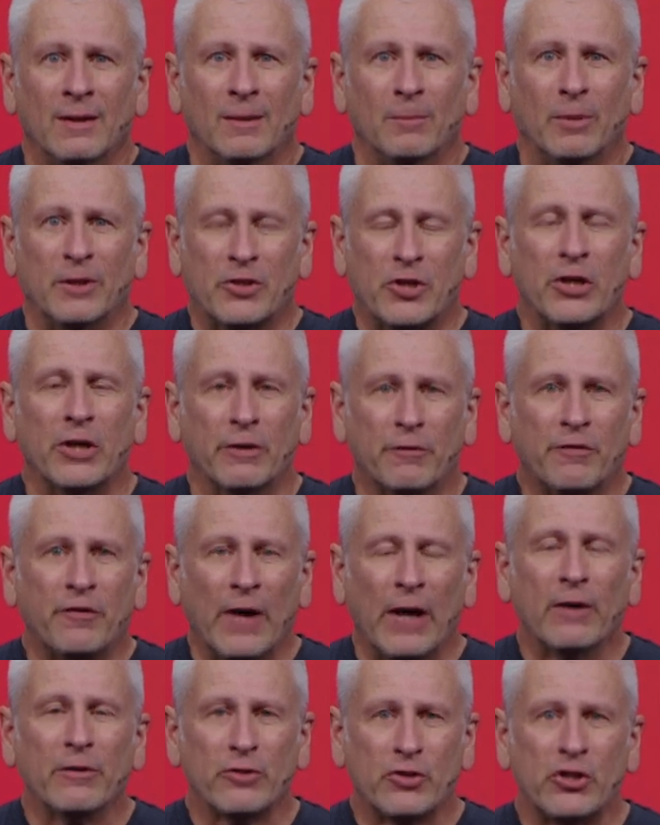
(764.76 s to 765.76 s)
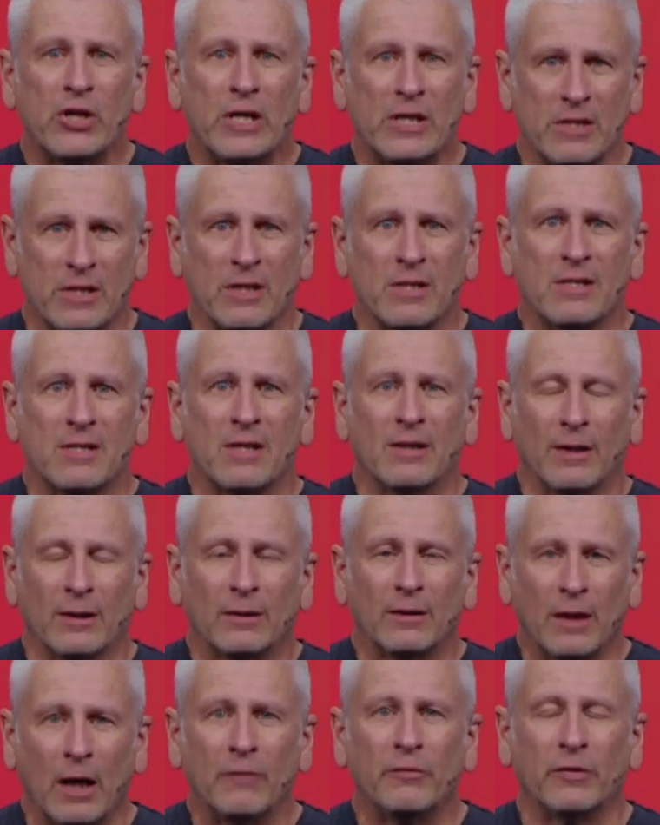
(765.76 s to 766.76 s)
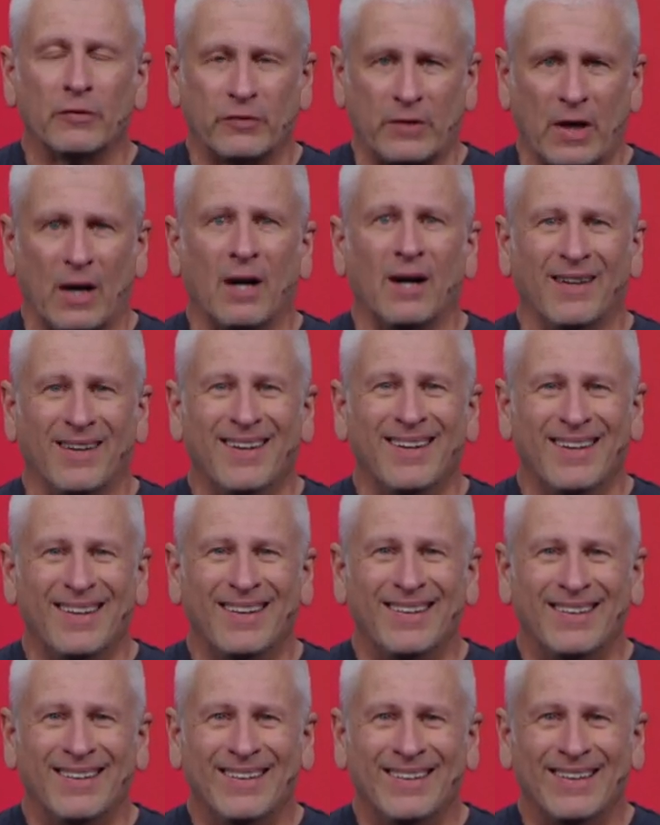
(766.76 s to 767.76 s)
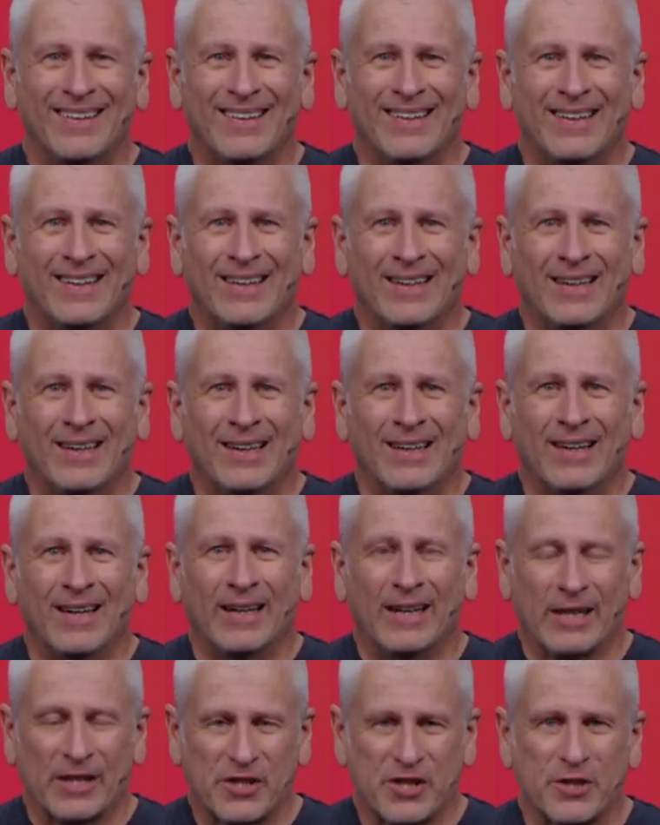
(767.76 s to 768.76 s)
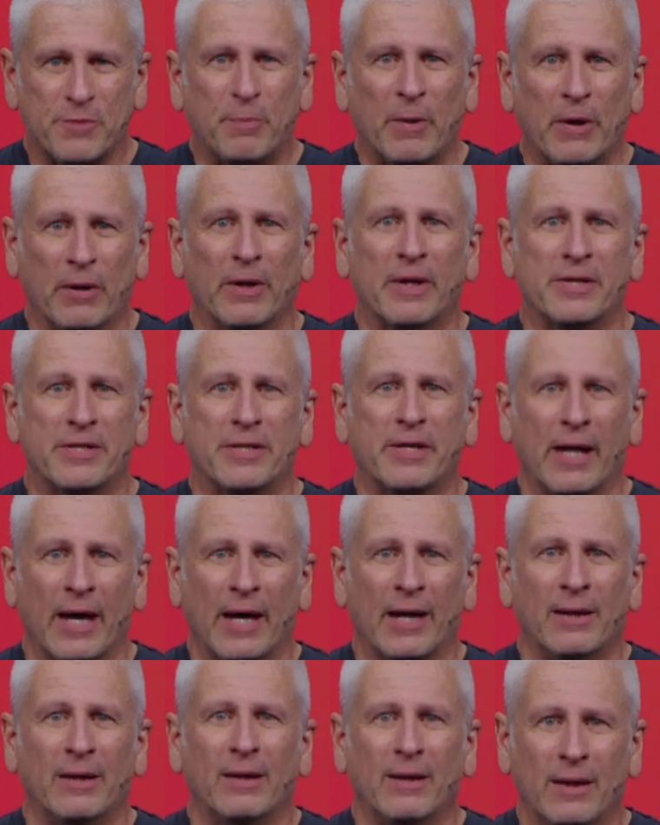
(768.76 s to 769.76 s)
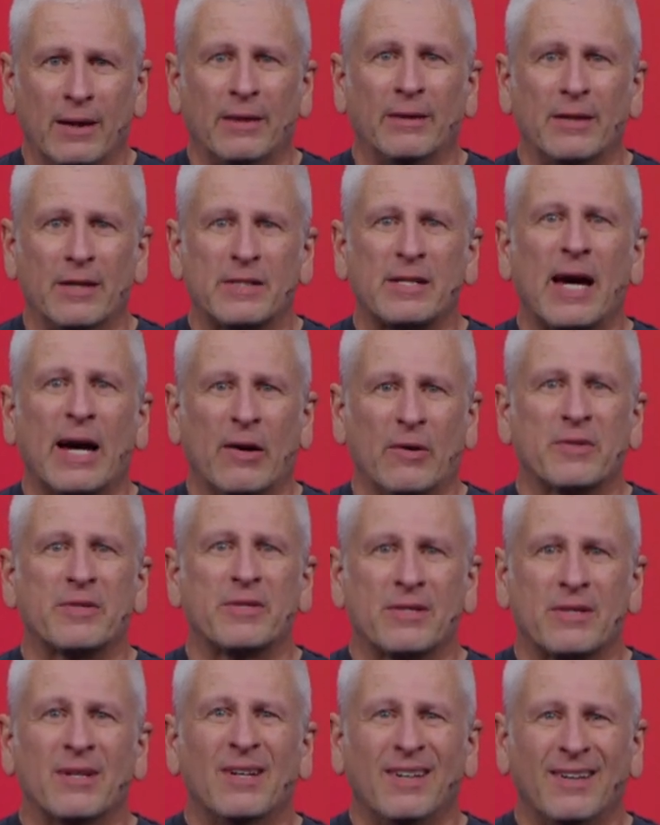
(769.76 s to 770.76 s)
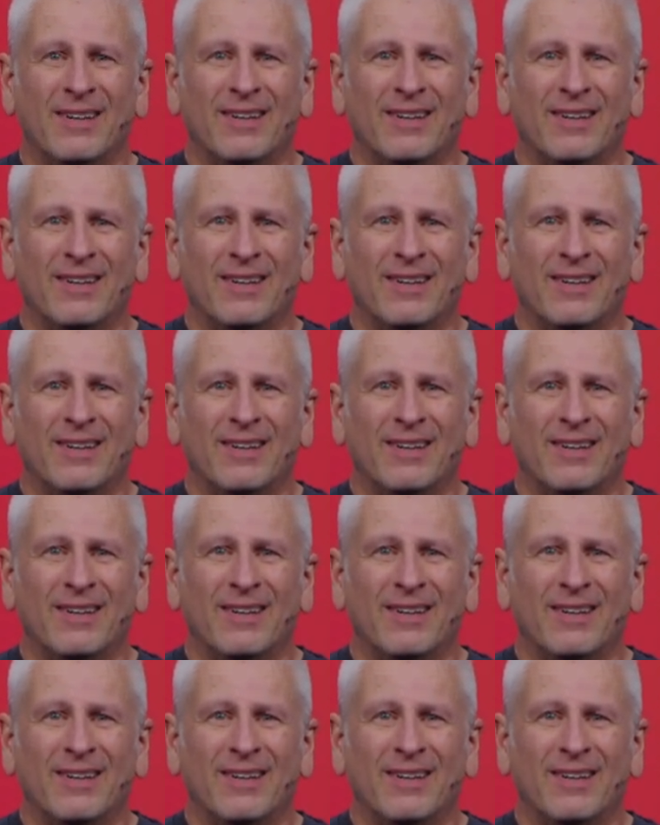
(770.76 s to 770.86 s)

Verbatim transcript: But she had found Jesus and the love of God and experienced that in this house.